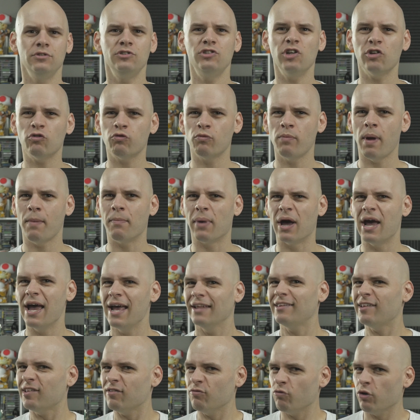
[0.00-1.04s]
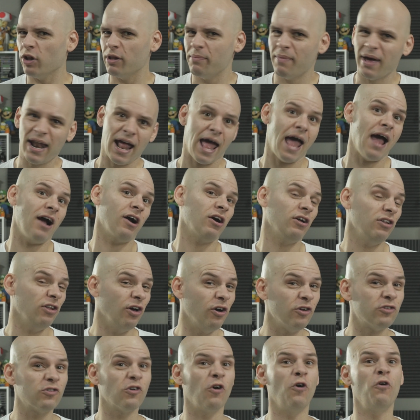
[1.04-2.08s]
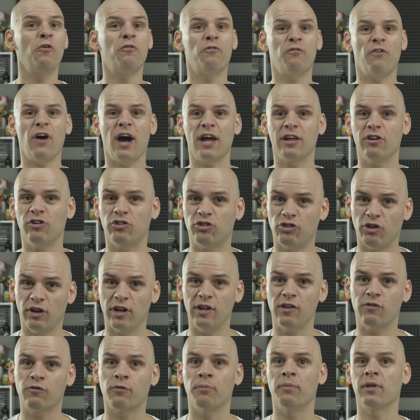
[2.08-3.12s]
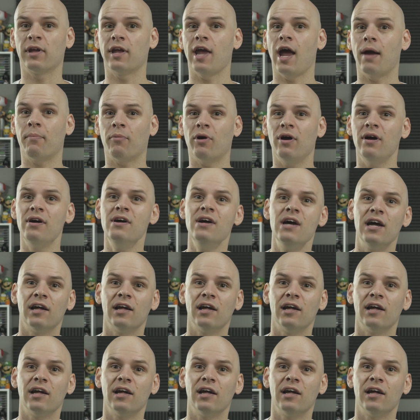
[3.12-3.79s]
Just remember, it doesn't really matter how close or far your shot is from the camera,